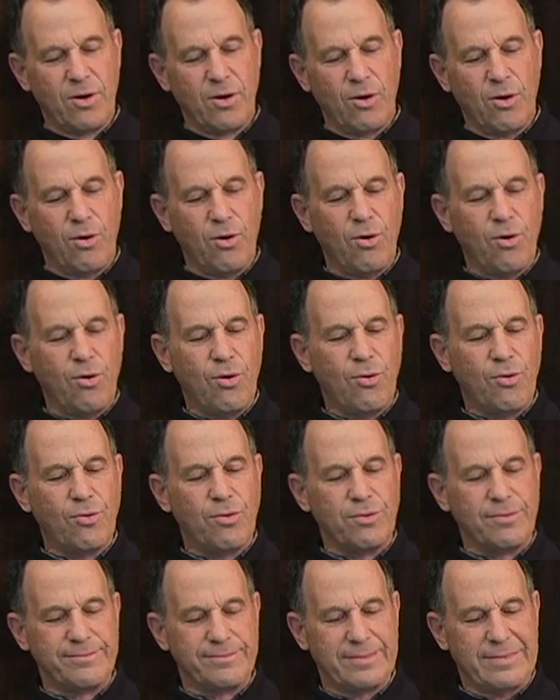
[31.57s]

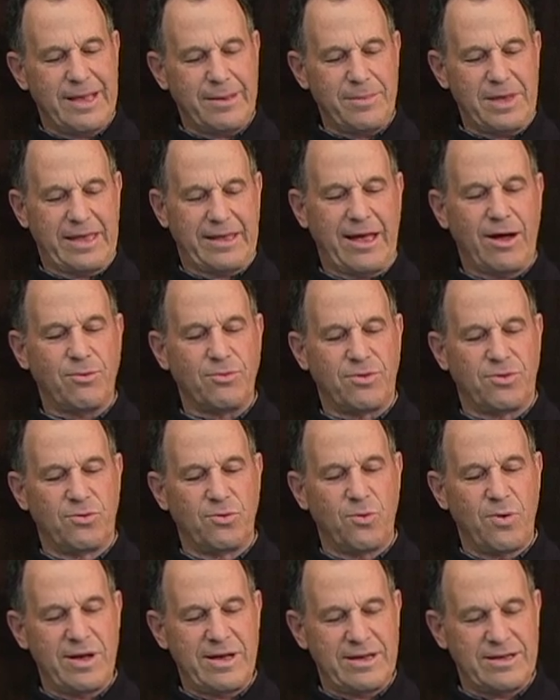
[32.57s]
Oh, let me count the
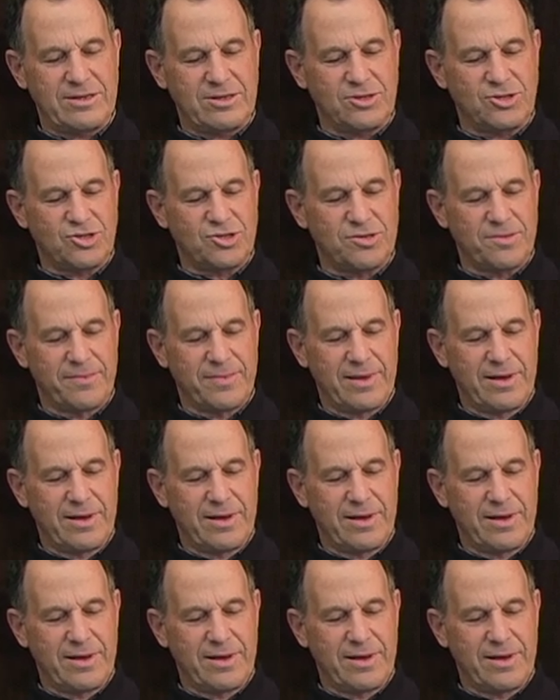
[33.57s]
ways.